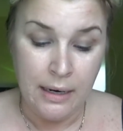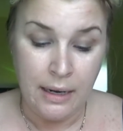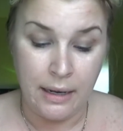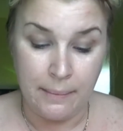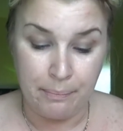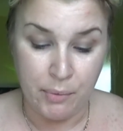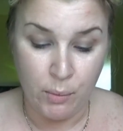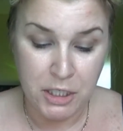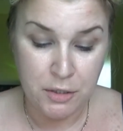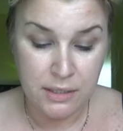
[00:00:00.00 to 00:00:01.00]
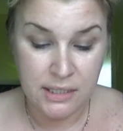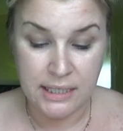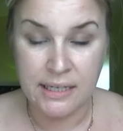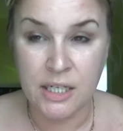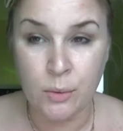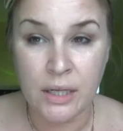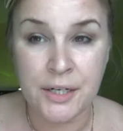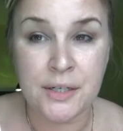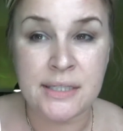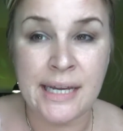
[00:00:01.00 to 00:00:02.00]
But once you see it, you will
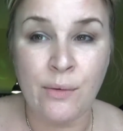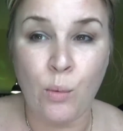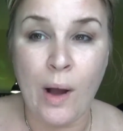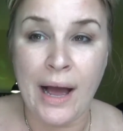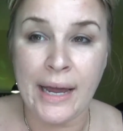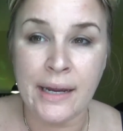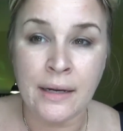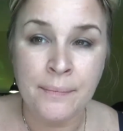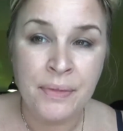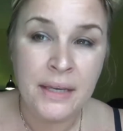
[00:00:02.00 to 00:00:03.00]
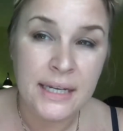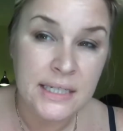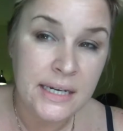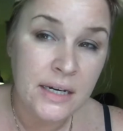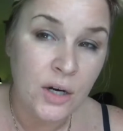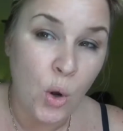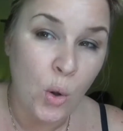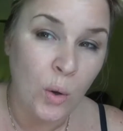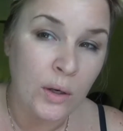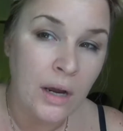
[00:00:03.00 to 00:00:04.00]
understand why. It's like a
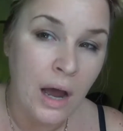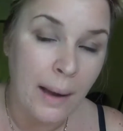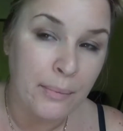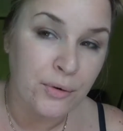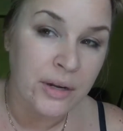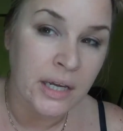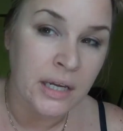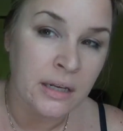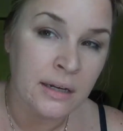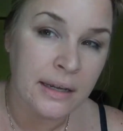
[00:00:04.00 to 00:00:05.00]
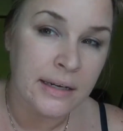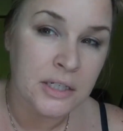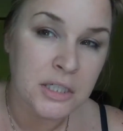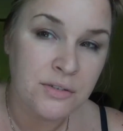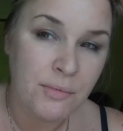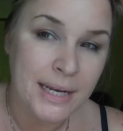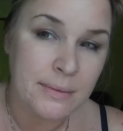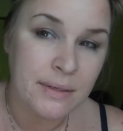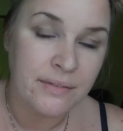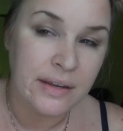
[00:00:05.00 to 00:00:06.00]
gold, coppery, like it just reminds
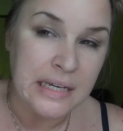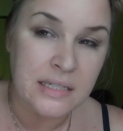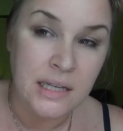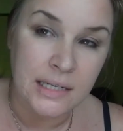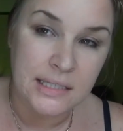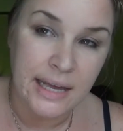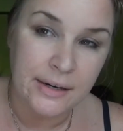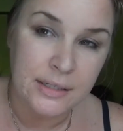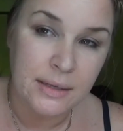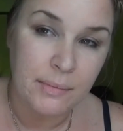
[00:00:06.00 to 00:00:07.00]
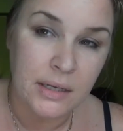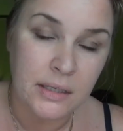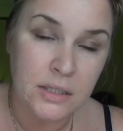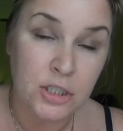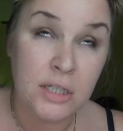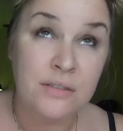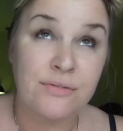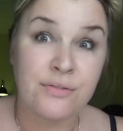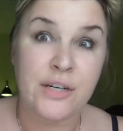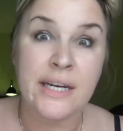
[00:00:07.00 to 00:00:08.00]
me of like a sunset or something. It's just
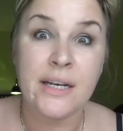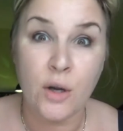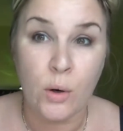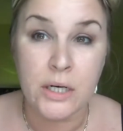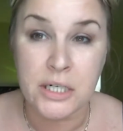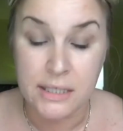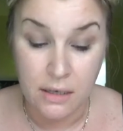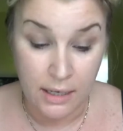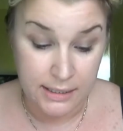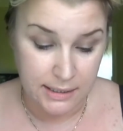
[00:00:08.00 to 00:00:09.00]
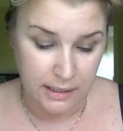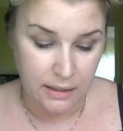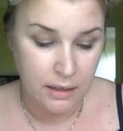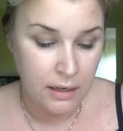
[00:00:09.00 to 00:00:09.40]
freaking gorgeous, honestly.